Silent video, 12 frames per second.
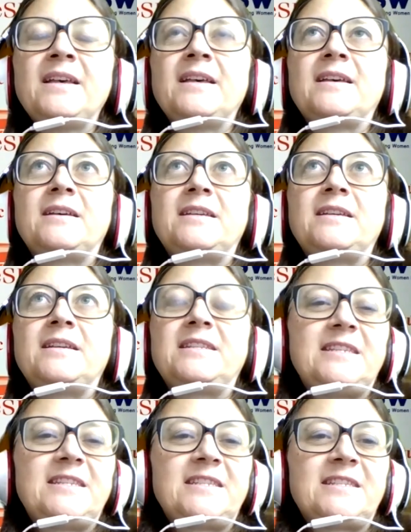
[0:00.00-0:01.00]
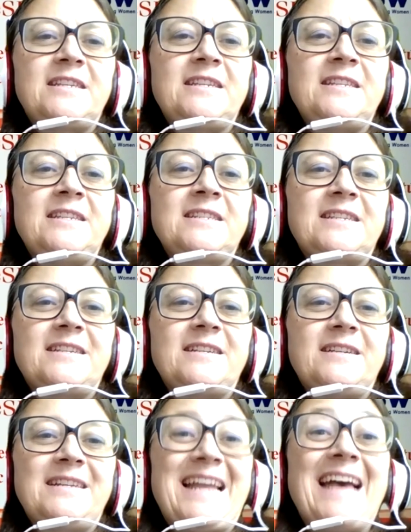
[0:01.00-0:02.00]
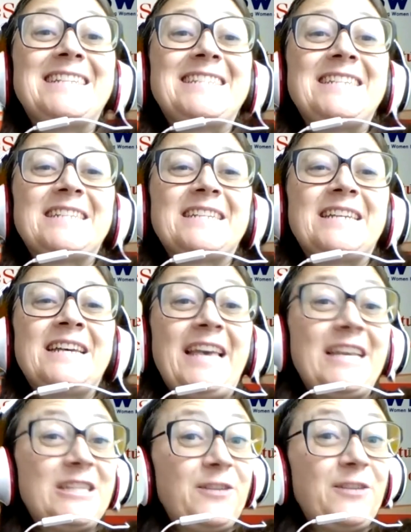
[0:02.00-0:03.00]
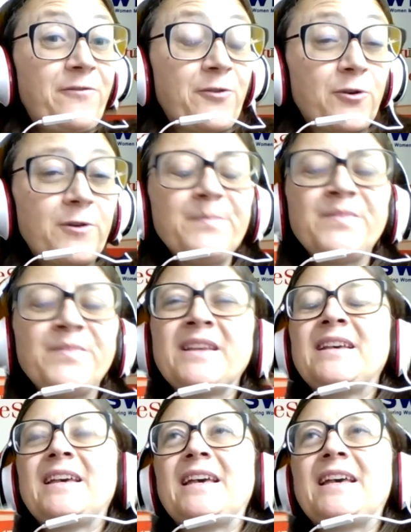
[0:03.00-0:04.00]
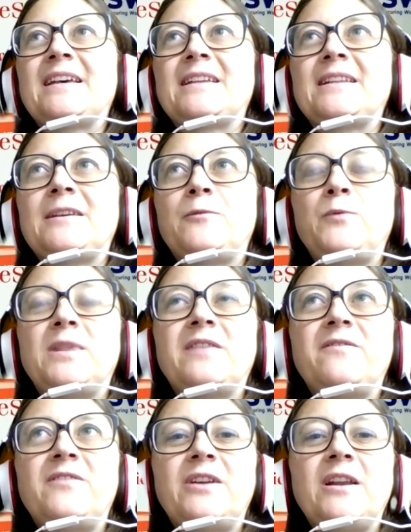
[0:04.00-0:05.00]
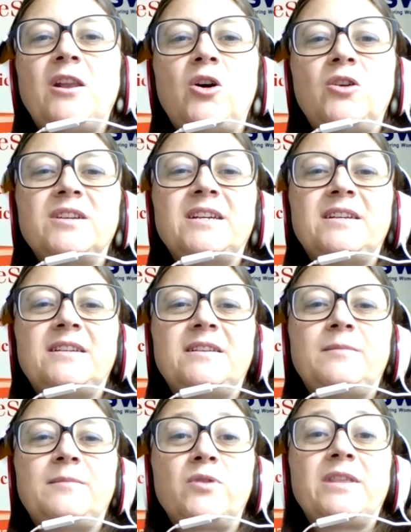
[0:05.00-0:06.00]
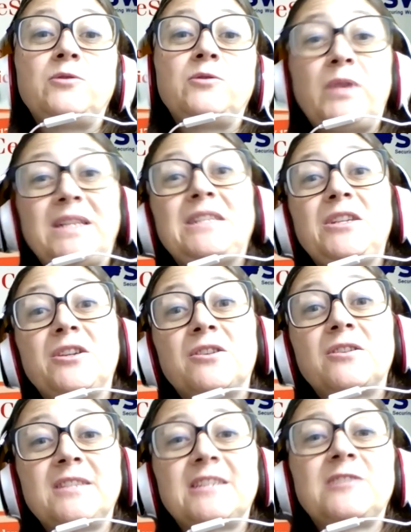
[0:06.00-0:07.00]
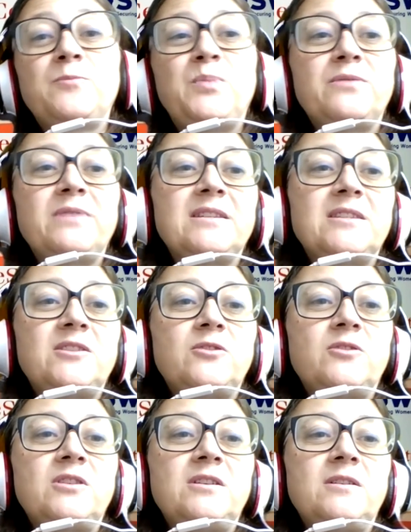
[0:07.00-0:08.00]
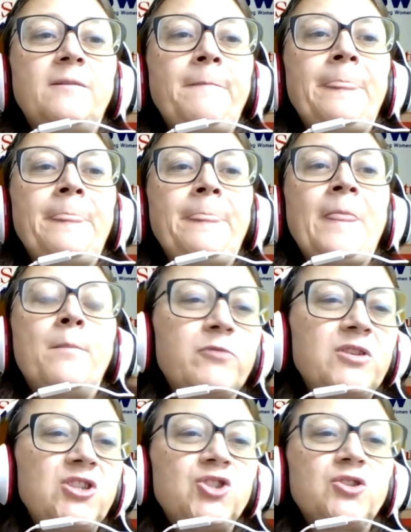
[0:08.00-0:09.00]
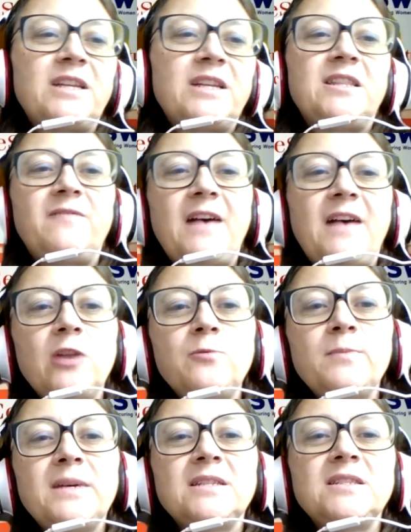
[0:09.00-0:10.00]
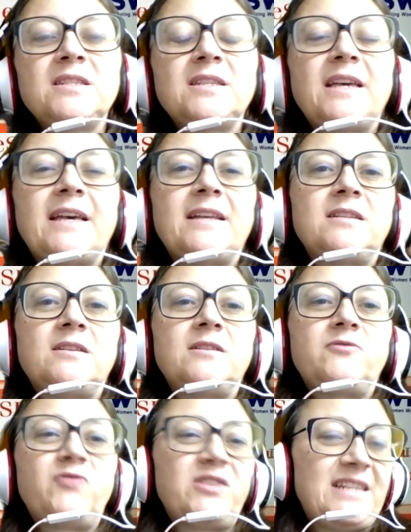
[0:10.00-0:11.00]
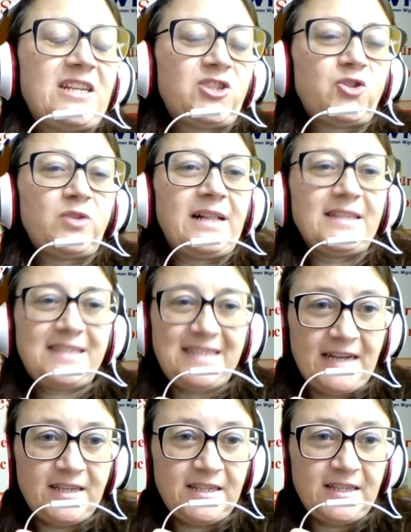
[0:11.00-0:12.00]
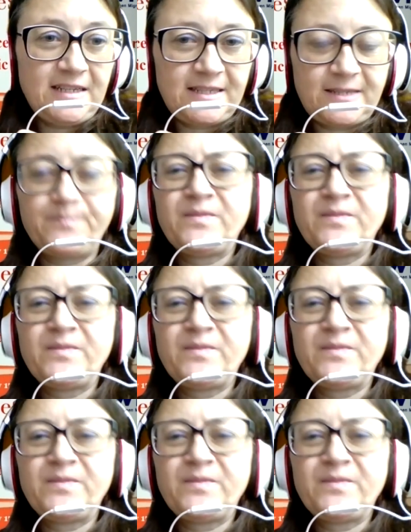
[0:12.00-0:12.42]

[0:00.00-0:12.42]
It exists since 1984, and with a very long, more than 20 years experience on migration and development and transnational studies.